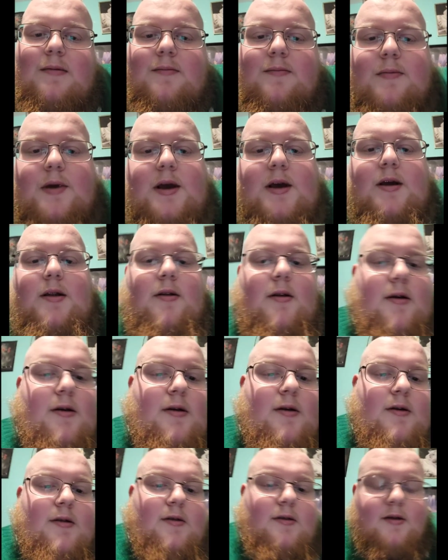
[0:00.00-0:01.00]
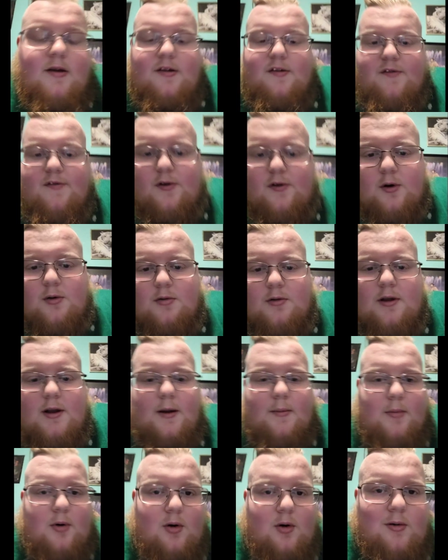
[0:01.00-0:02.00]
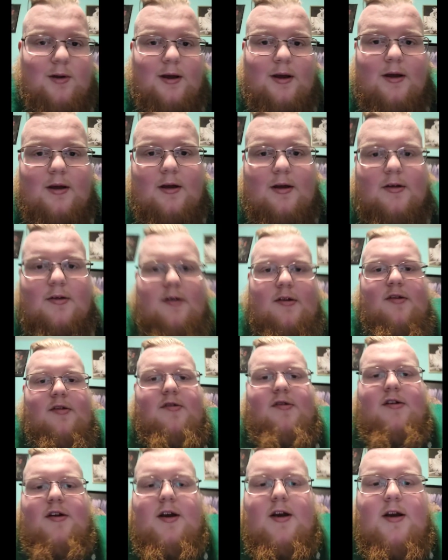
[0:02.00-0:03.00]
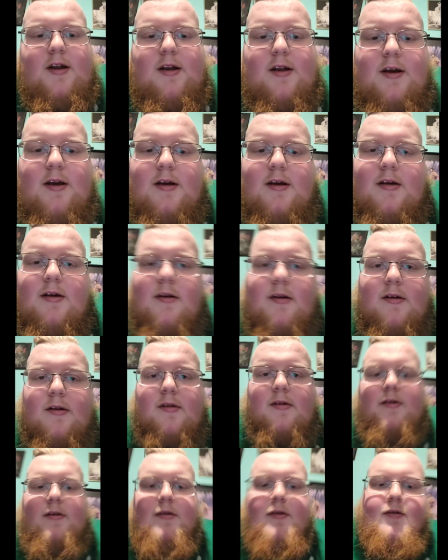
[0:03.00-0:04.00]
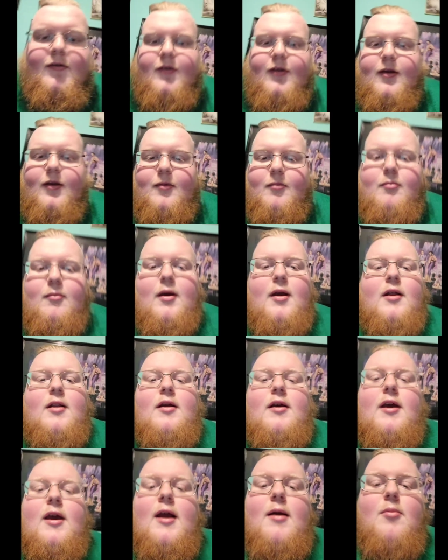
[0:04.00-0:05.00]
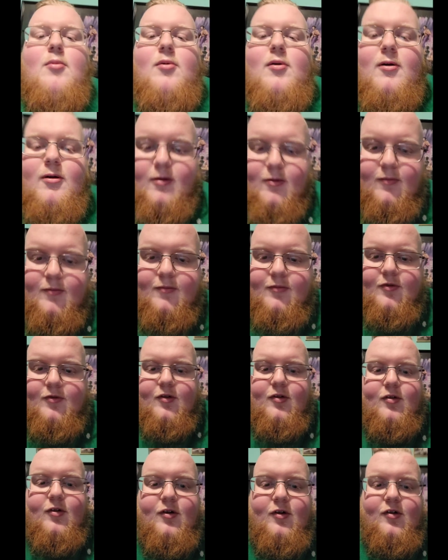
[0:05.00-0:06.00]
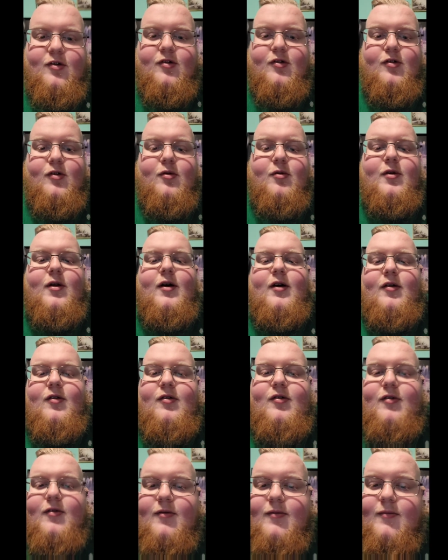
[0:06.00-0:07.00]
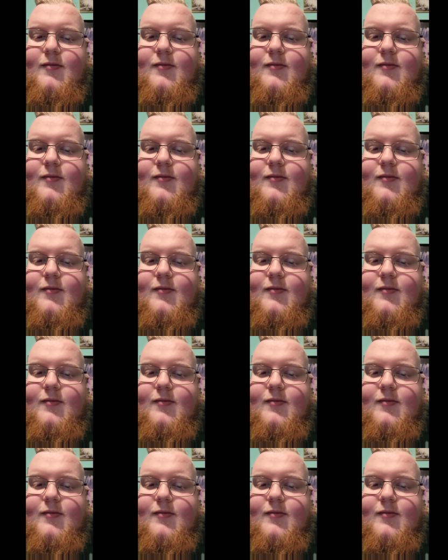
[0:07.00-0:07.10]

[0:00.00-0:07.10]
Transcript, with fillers: Man, this phone that I'm holding is insane. Man, the camera just looks so nice.